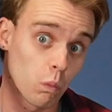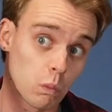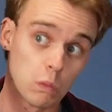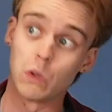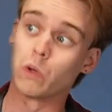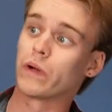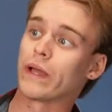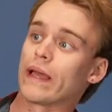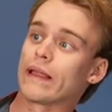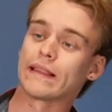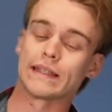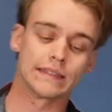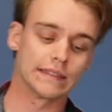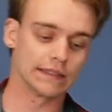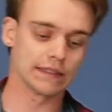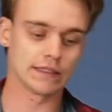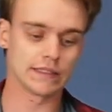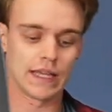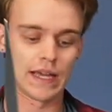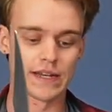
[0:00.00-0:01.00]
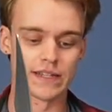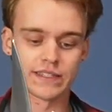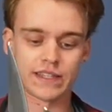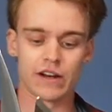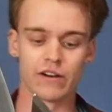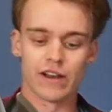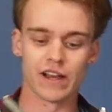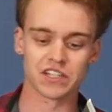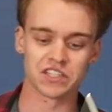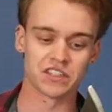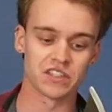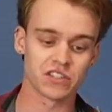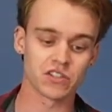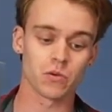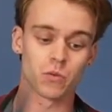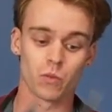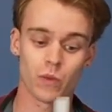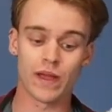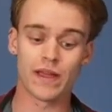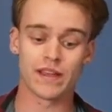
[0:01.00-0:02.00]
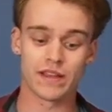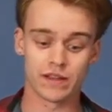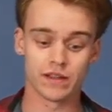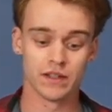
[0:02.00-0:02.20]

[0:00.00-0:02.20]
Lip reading: Okay, that's kind of scary, actually. These are way